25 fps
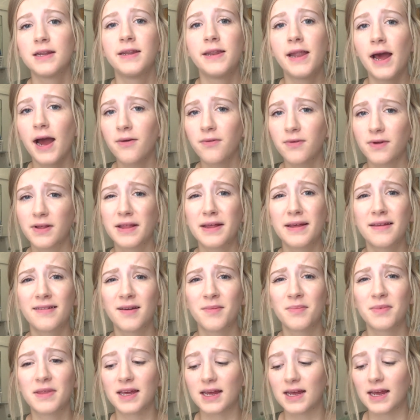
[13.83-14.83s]
Not really
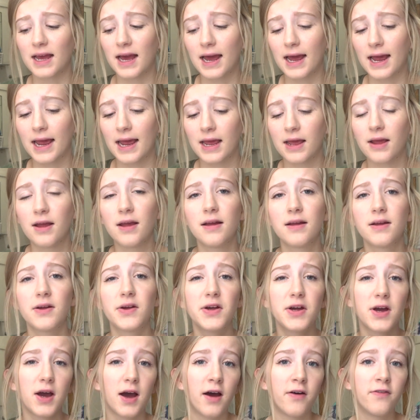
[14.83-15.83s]
something I
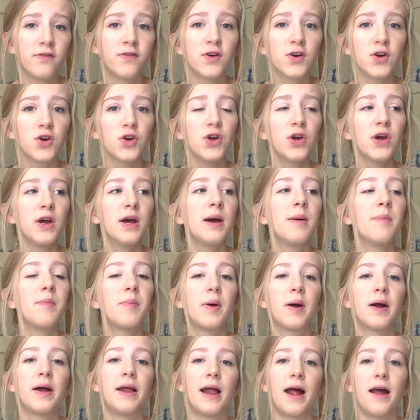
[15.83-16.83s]
cover,
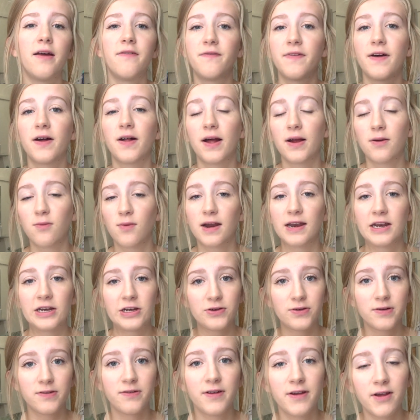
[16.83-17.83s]
but I felt I wanted
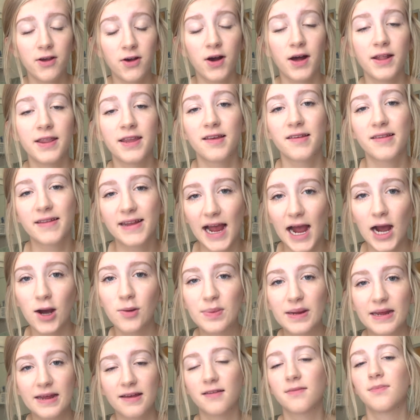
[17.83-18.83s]
to do a video on this now
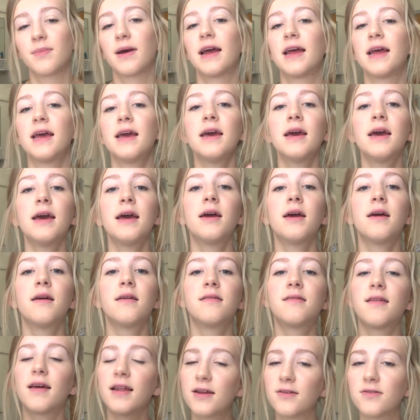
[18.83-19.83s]
because my
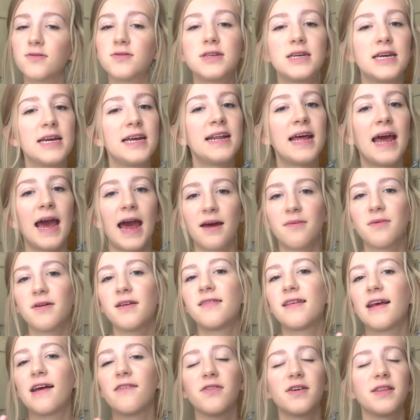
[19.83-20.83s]
study routine,
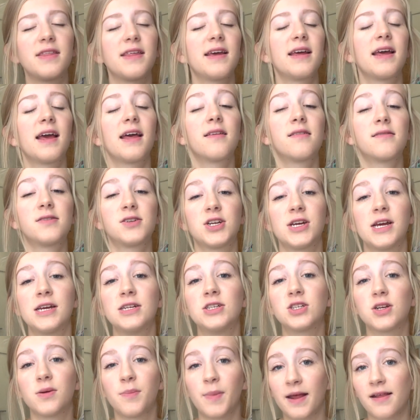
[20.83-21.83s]
habits, everything has
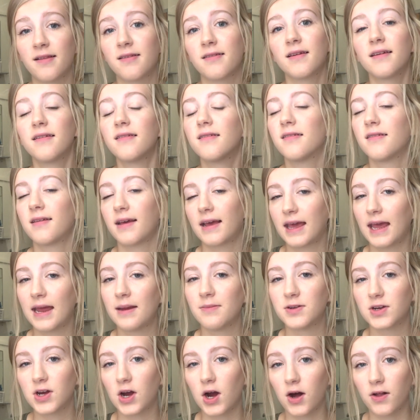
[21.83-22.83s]
changed immensely since I
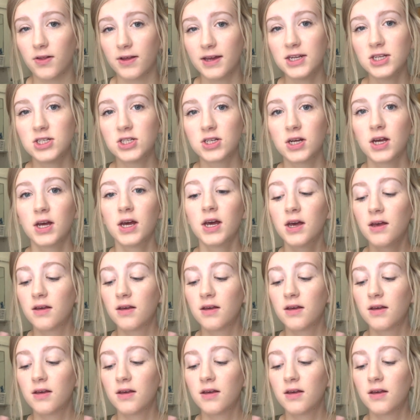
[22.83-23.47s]
came to college.